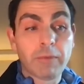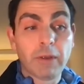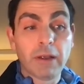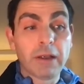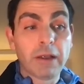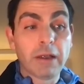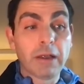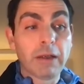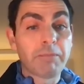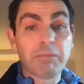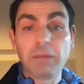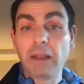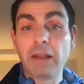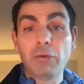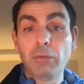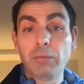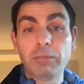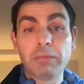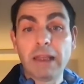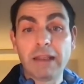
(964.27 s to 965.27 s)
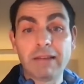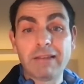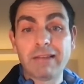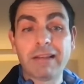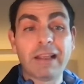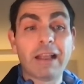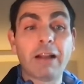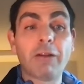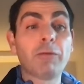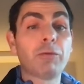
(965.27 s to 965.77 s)
And
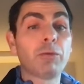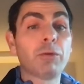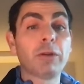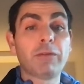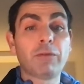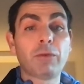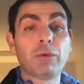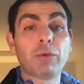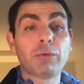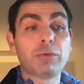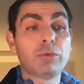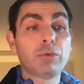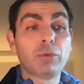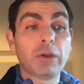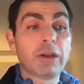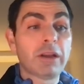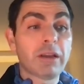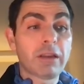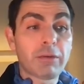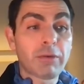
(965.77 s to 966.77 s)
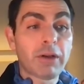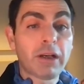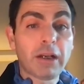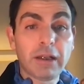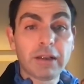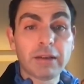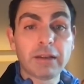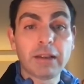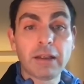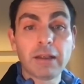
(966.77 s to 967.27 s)
that's helpful if you do any thread
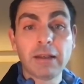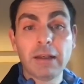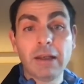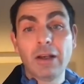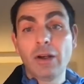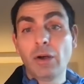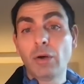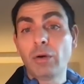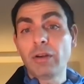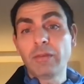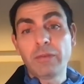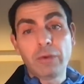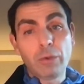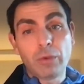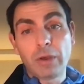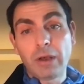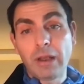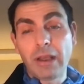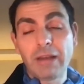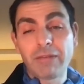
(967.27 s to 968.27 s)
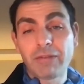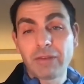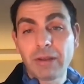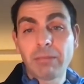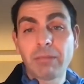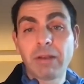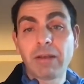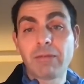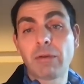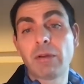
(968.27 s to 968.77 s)
hunting or if you want to have
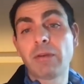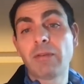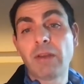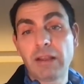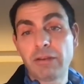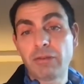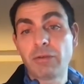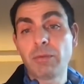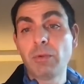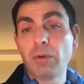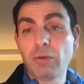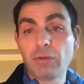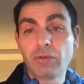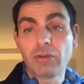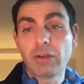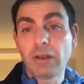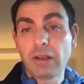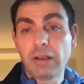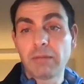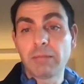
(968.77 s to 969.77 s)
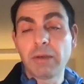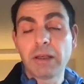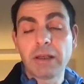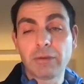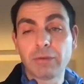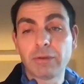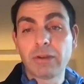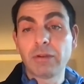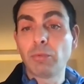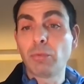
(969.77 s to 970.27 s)
some level of attribution
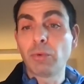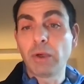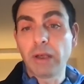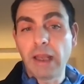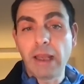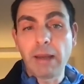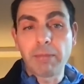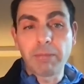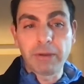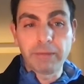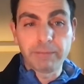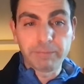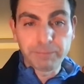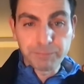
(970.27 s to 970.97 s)
about what happened.